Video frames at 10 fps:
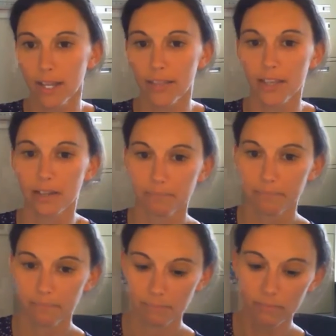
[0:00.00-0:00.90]
and then
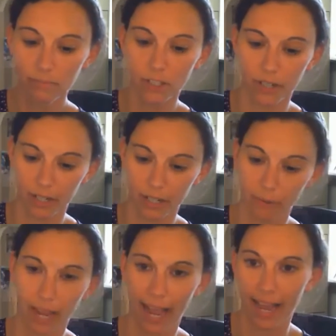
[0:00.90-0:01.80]
you could you
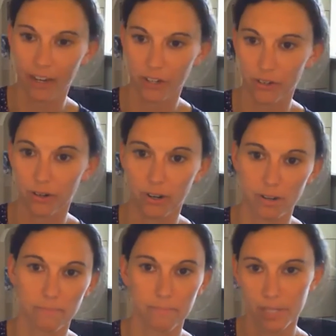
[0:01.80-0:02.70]
would add your